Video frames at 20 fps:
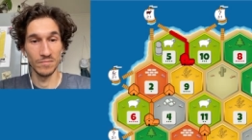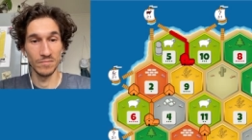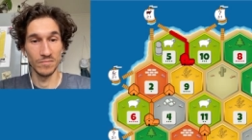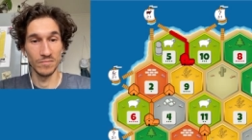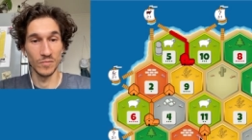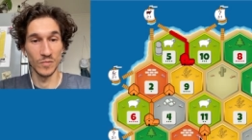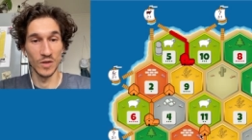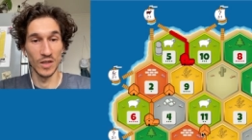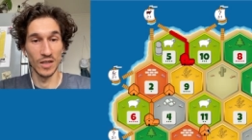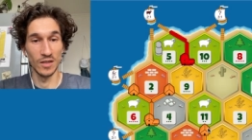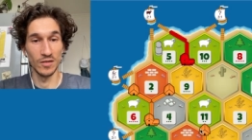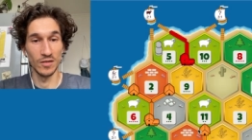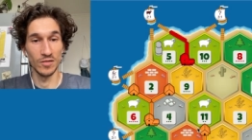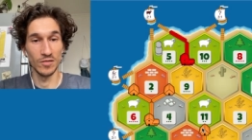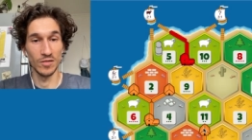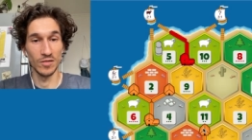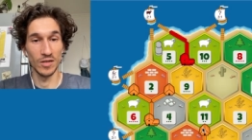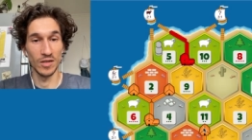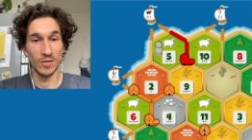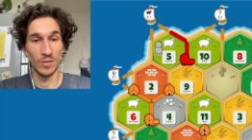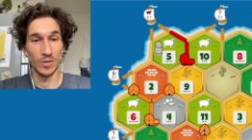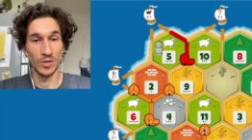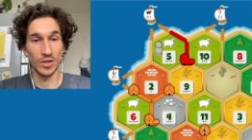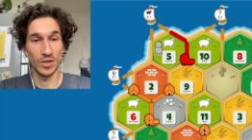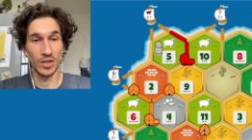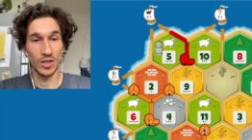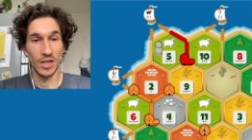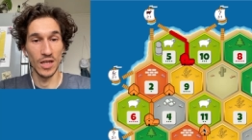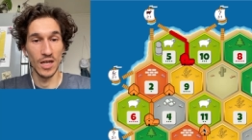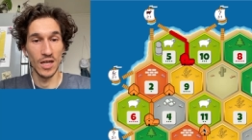Yeah, I want to see.
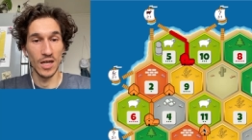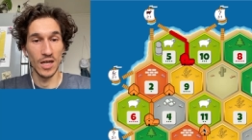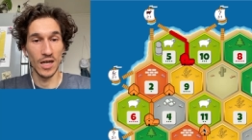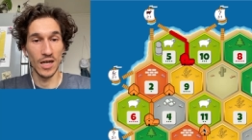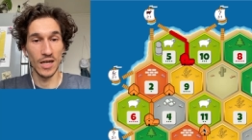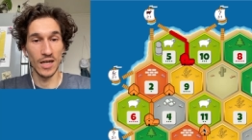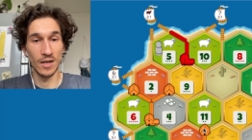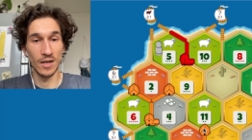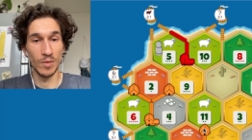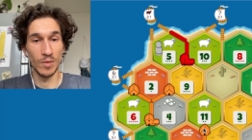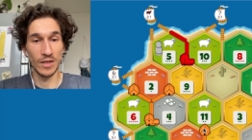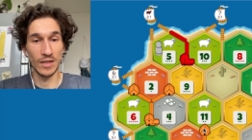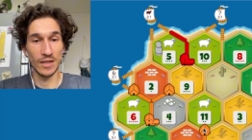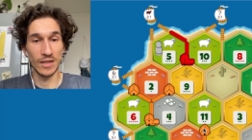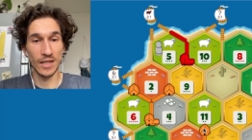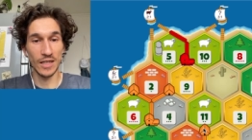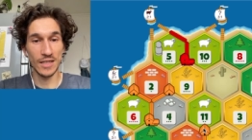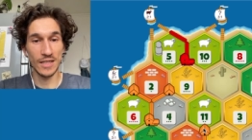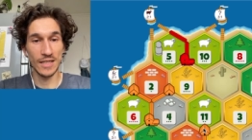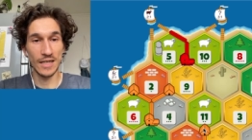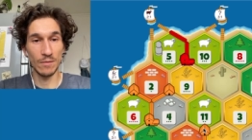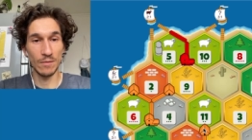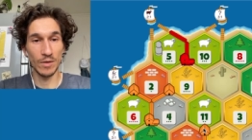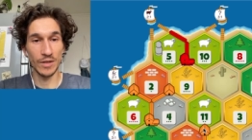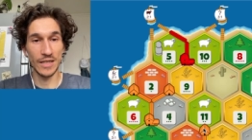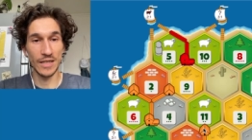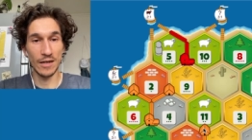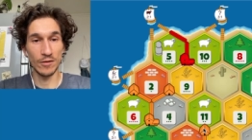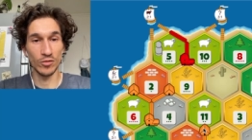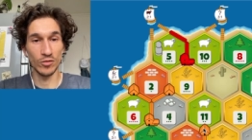Uh, but let's double
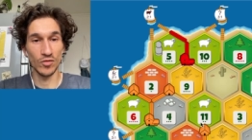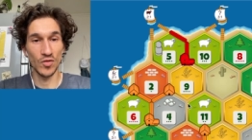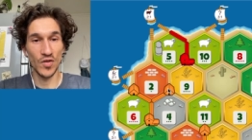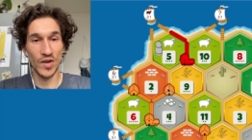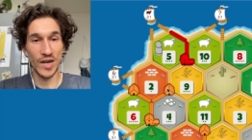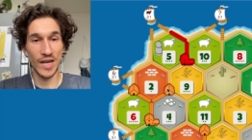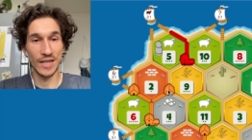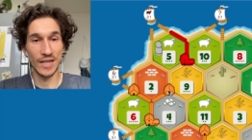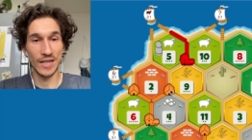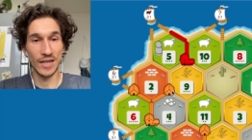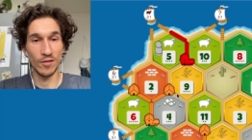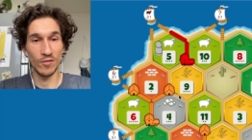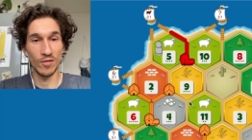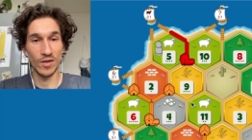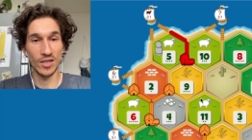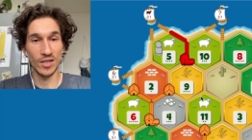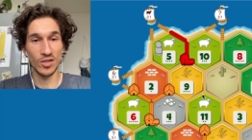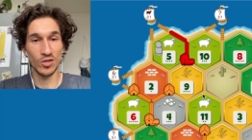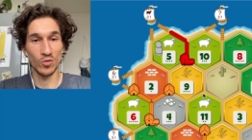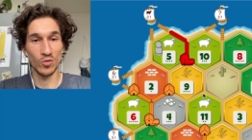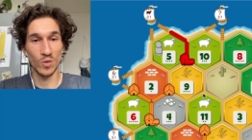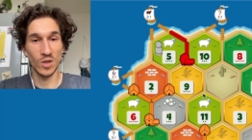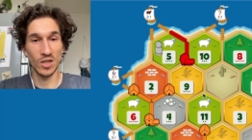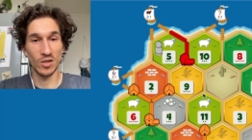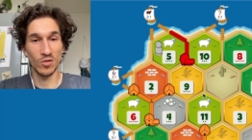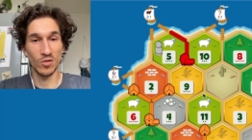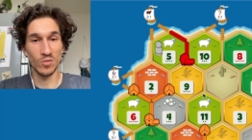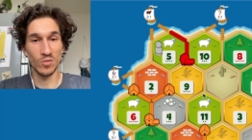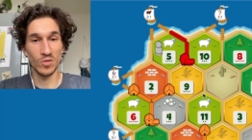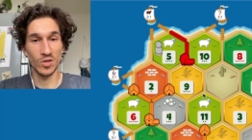down on gray now, right? So we can
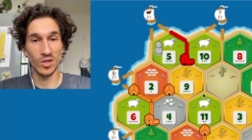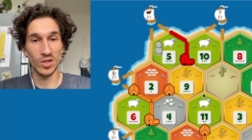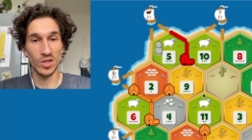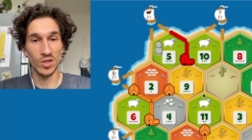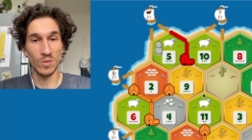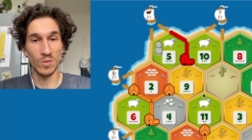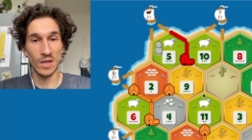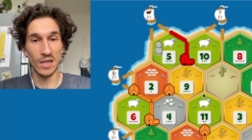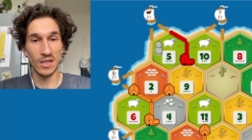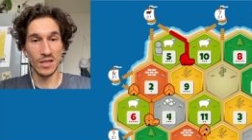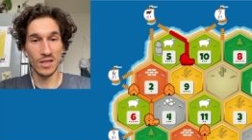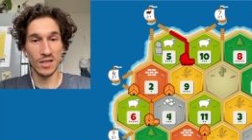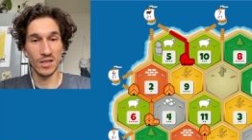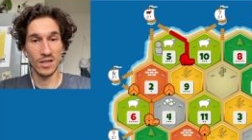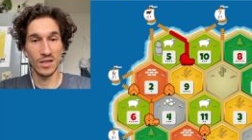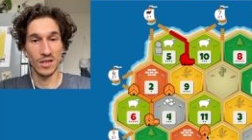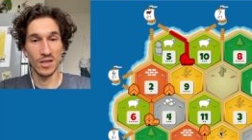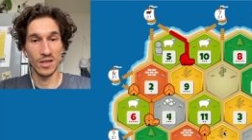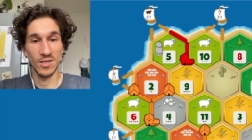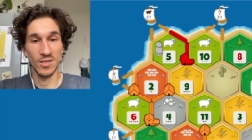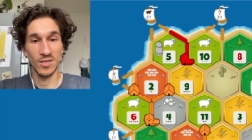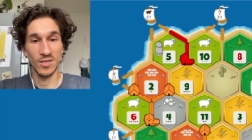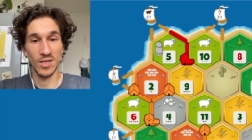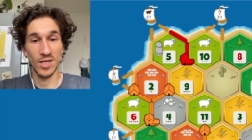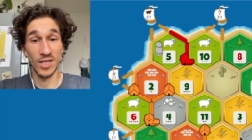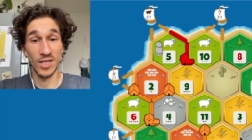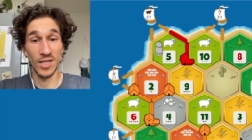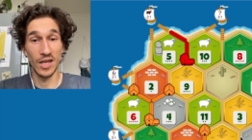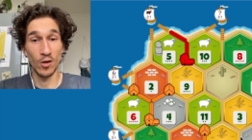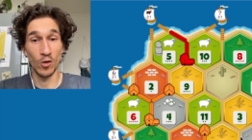go this way,
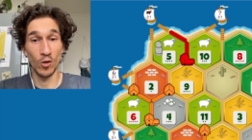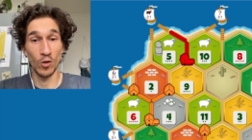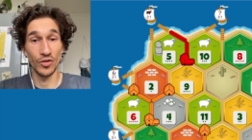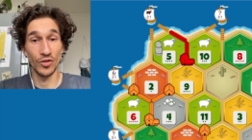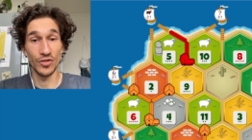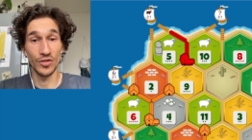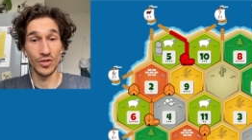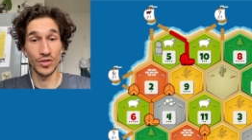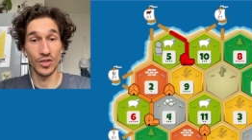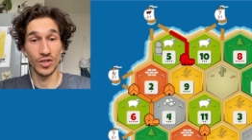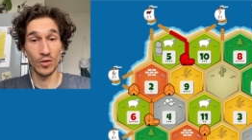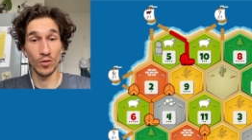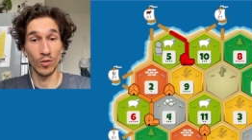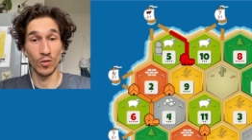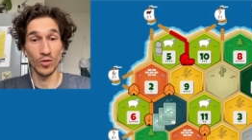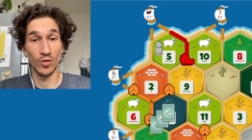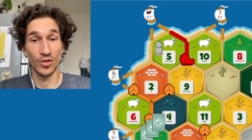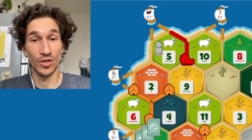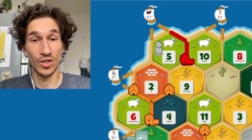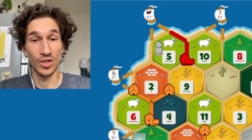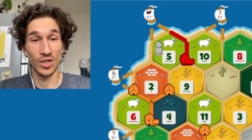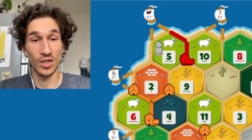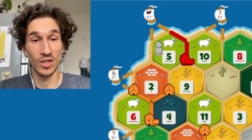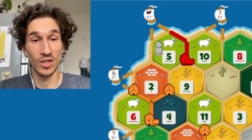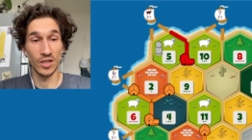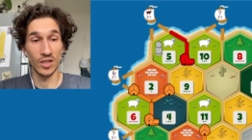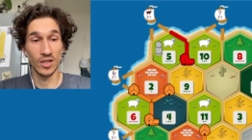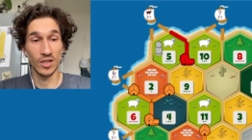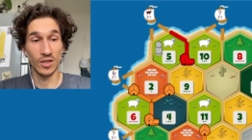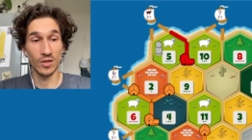and oh, it's on
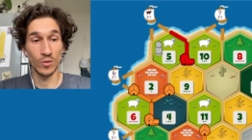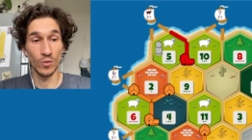six.